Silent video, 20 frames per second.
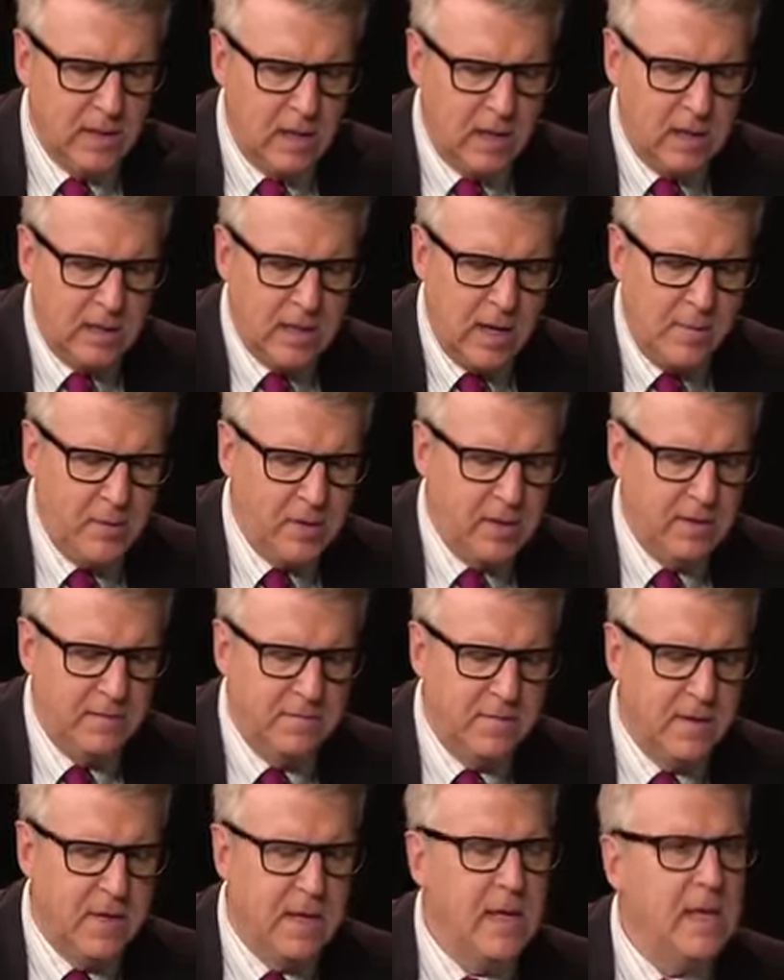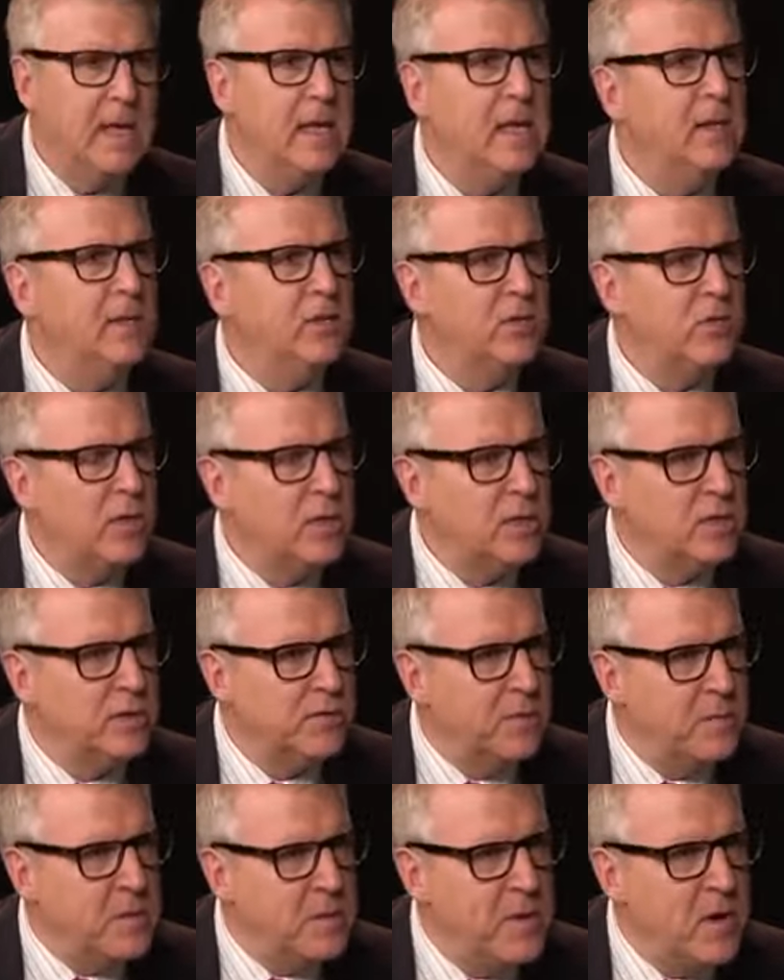A couple of illustrations
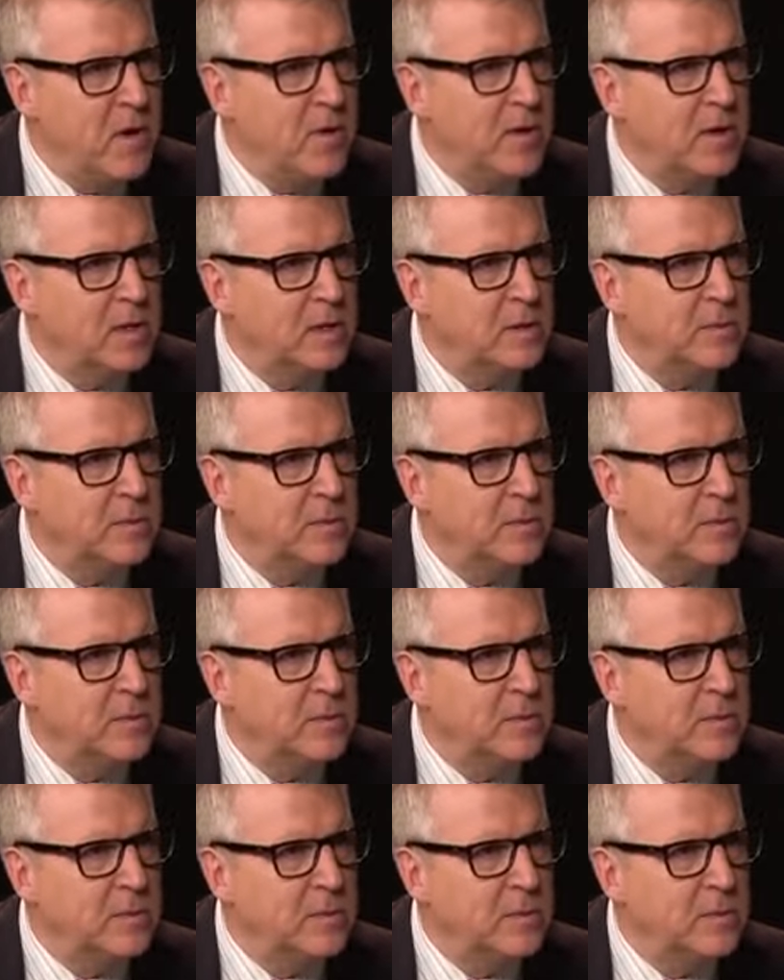from the American